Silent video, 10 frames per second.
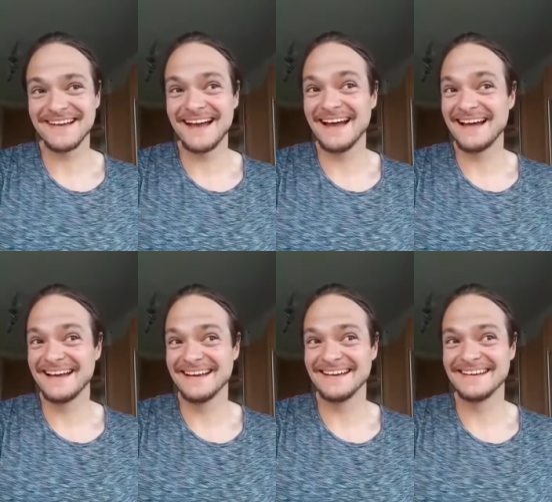
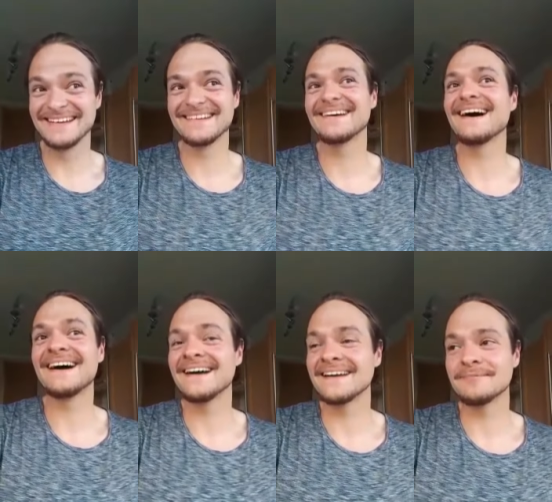and
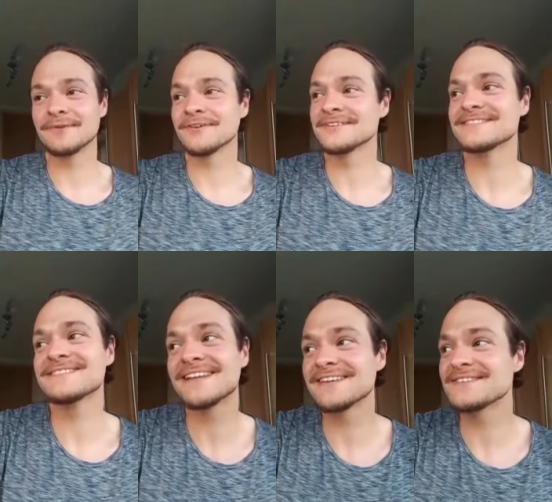I am going to
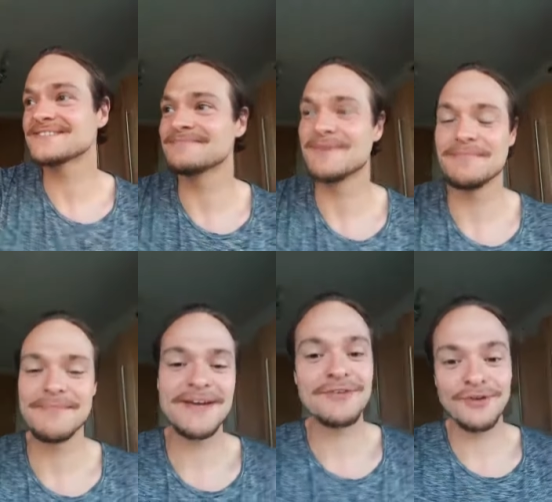tell you some
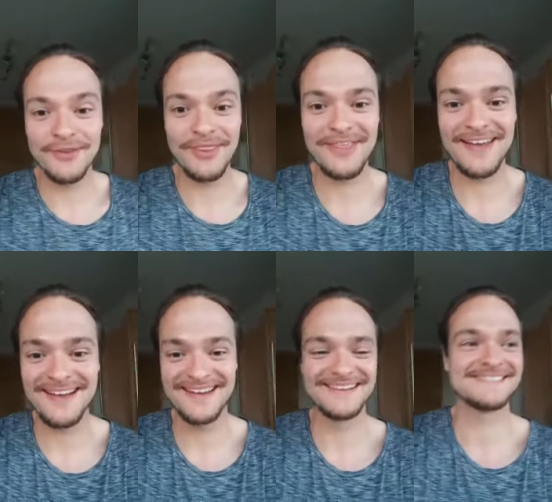Mikron
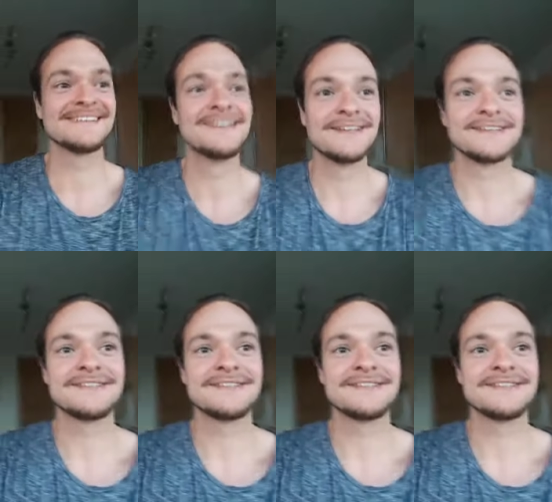things.